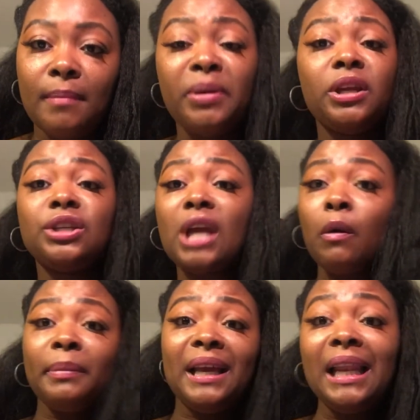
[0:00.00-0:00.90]
But your
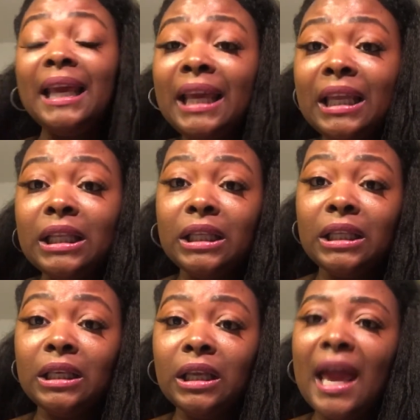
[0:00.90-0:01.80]
child will be clean
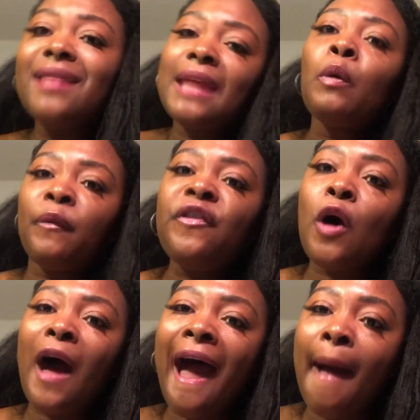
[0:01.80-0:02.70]
and they will
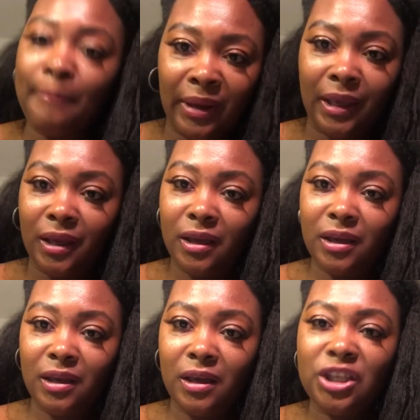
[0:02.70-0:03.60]
feel happy.
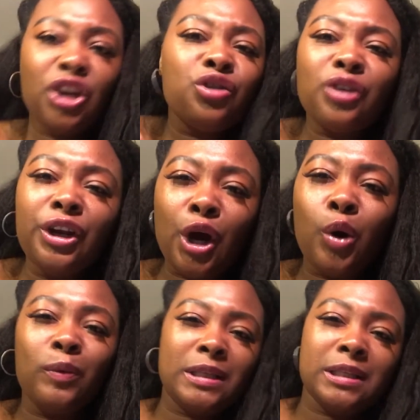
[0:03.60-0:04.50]
Children
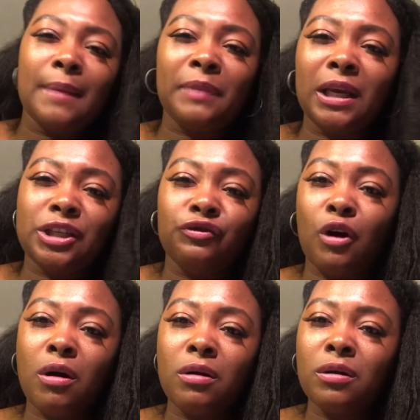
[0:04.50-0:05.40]
know when something is
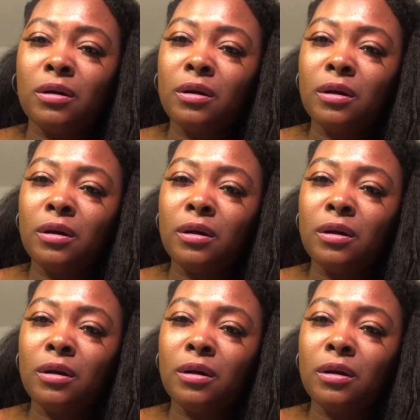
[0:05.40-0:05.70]
wrong.